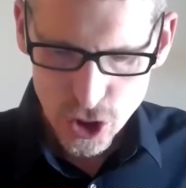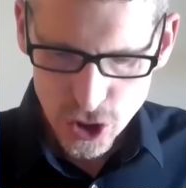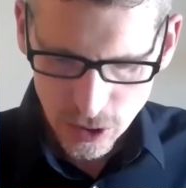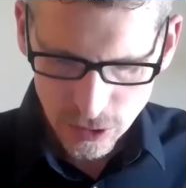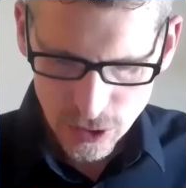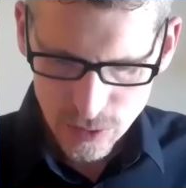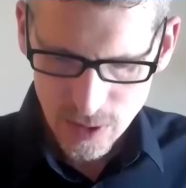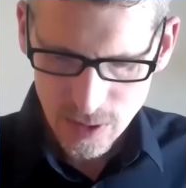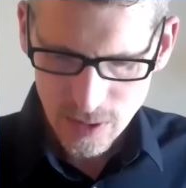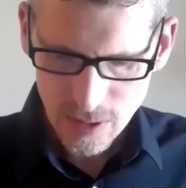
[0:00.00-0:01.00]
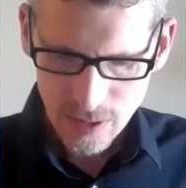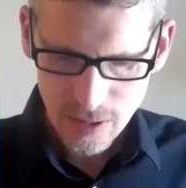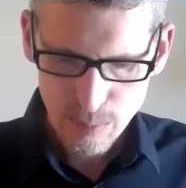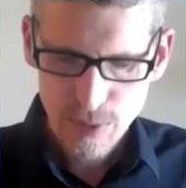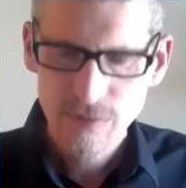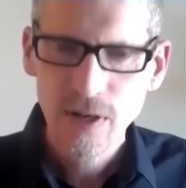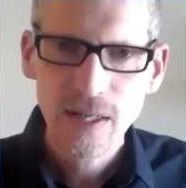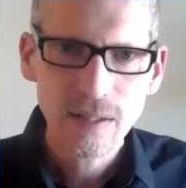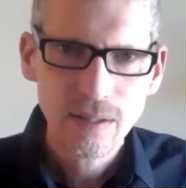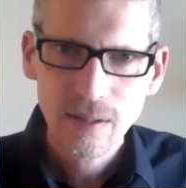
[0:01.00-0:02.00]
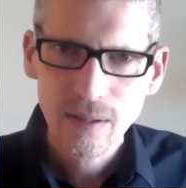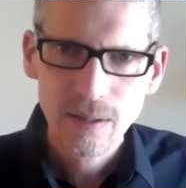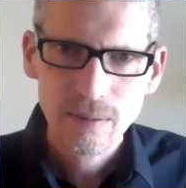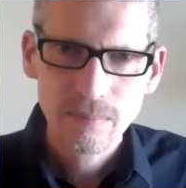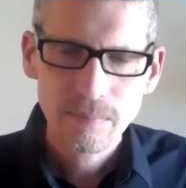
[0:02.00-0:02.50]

sheltering and providing care.